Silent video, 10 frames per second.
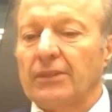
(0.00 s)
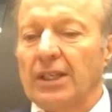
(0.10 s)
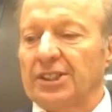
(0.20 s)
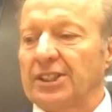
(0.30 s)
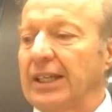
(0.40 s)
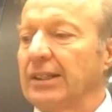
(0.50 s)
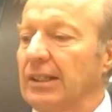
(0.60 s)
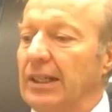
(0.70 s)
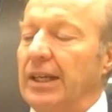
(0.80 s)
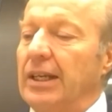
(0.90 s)

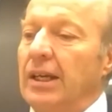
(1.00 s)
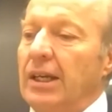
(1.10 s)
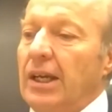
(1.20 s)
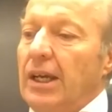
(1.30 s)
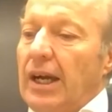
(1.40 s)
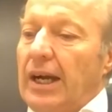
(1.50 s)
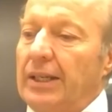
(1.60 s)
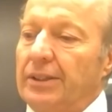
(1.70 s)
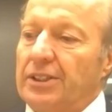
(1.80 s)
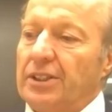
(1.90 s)
Secondly,
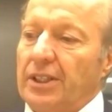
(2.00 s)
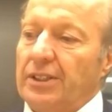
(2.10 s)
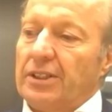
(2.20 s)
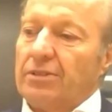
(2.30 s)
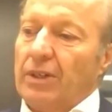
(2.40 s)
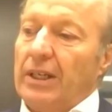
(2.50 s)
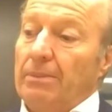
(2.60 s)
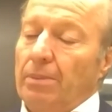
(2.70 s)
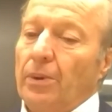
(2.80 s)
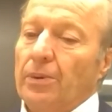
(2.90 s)
and this is really
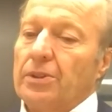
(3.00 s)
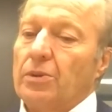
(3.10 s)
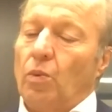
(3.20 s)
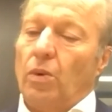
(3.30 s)
important,